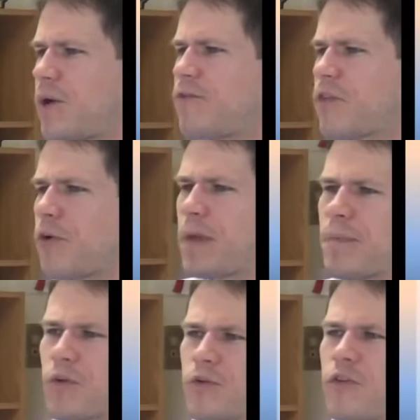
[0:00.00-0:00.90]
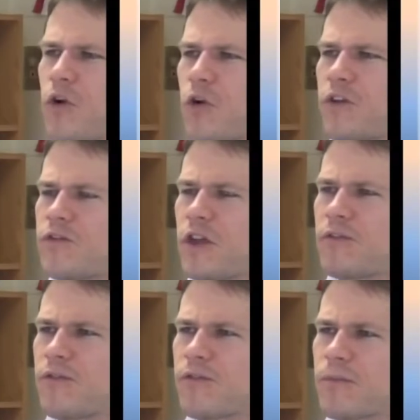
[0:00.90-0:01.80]
now? Even though people are still
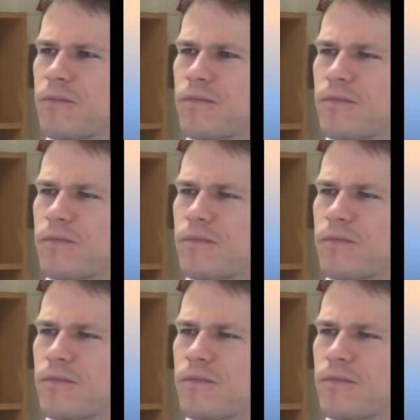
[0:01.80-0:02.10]
Christians,